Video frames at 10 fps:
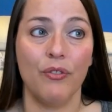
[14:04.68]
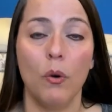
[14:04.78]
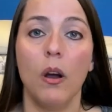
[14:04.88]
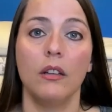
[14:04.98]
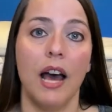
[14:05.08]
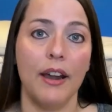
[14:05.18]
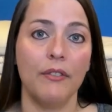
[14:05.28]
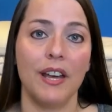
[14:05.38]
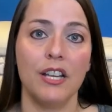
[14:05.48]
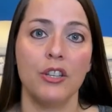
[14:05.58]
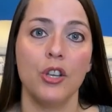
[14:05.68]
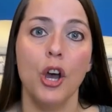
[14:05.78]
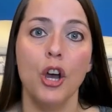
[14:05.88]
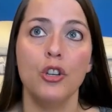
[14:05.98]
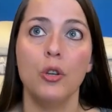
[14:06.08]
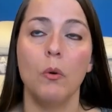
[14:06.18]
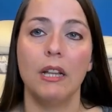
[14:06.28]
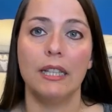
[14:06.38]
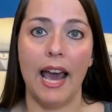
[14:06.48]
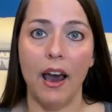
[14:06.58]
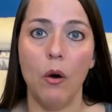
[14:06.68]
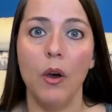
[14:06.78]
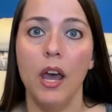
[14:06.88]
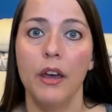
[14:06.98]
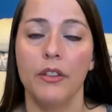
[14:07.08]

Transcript: for a lot of us to allow